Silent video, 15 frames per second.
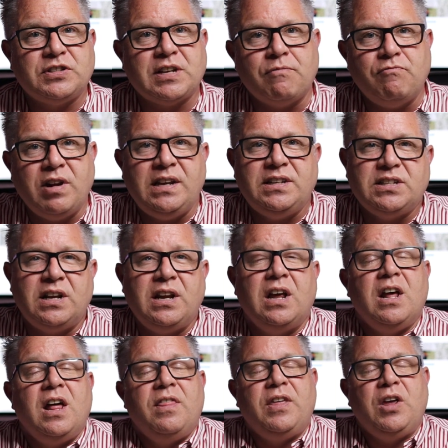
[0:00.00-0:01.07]
for some reason
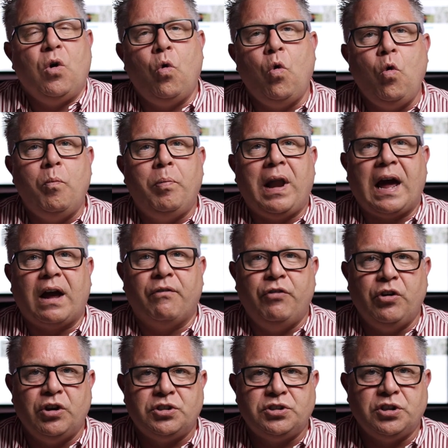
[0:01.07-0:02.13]
the all black
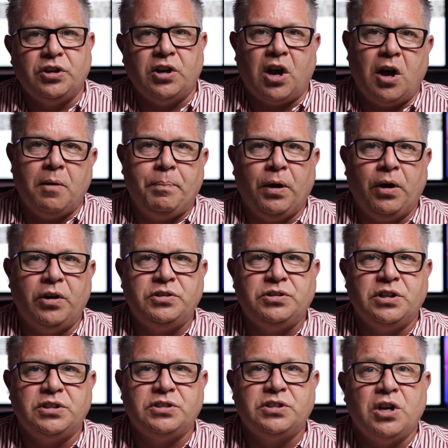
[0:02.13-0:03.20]
version I
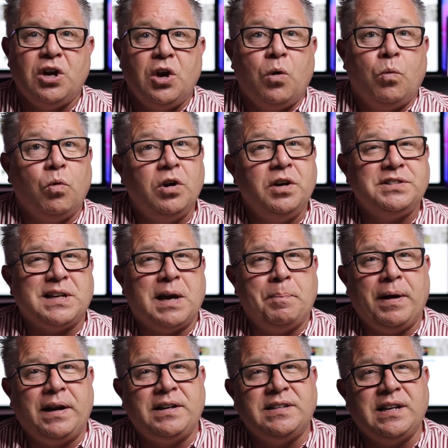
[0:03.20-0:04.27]
purchased was a
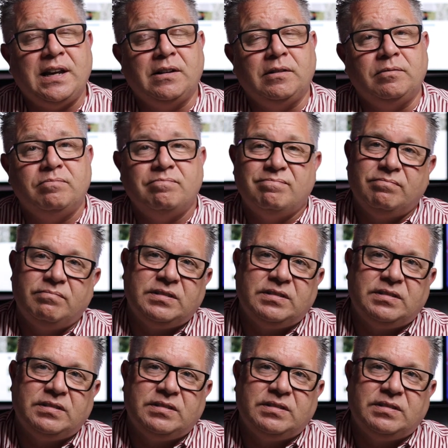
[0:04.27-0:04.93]
better deal,